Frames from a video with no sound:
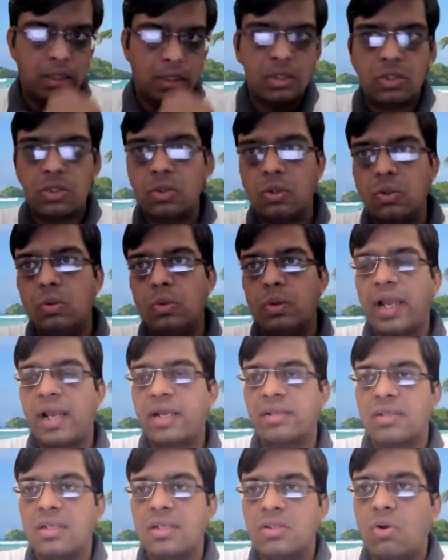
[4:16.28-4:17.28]
So
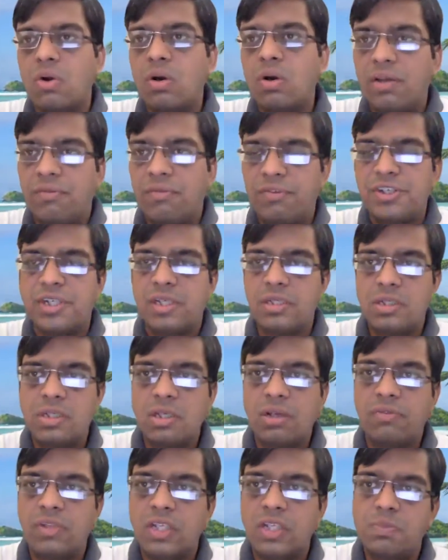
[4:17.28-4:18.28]
excess or
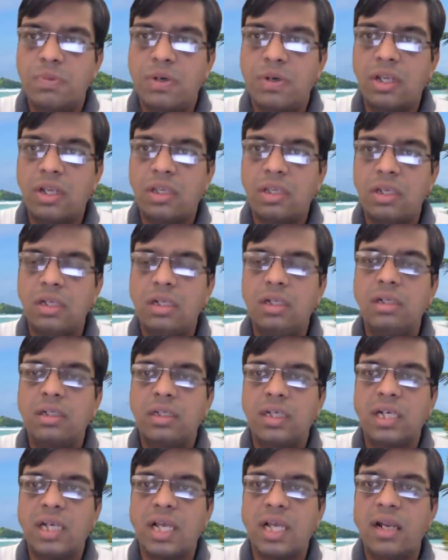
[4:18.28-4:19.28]
deficiency of this particular
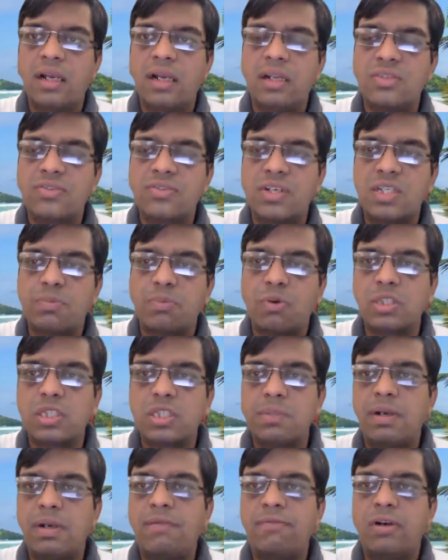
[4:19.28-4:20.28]
cation is
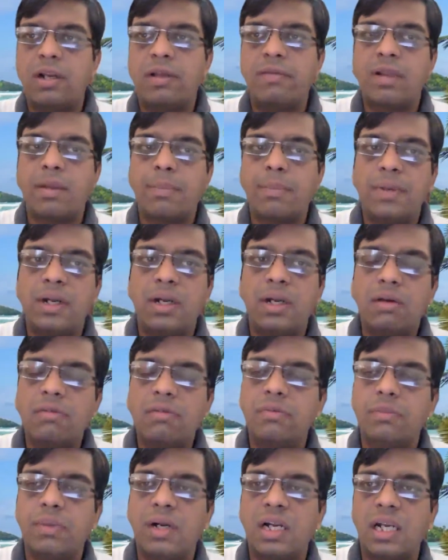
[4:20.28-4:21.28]
responsible for development
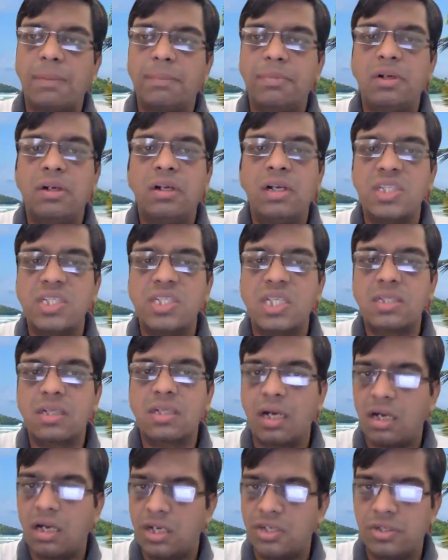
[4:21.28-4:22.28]
of multiple disease
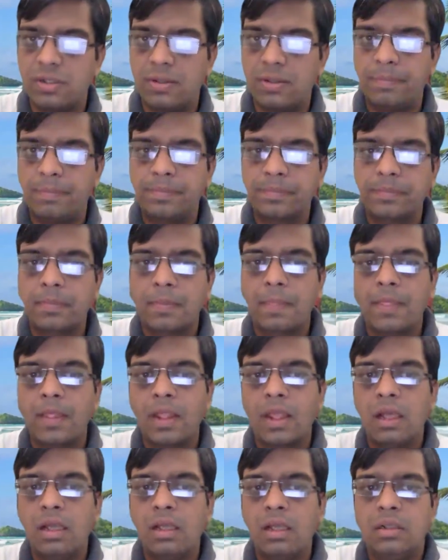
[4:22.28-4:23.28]
conditions.
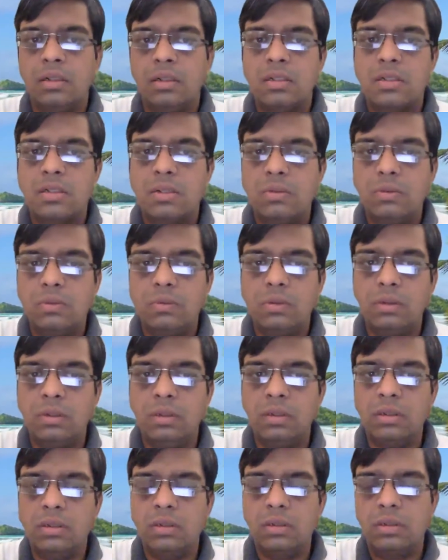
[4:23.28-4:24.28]
So
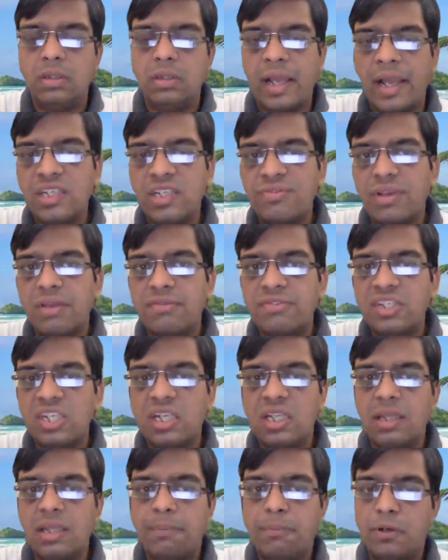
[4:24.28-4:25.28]
as we have seen
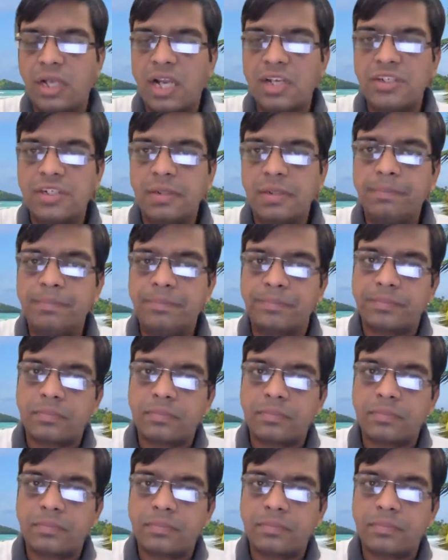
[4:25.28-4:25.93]
in the potassium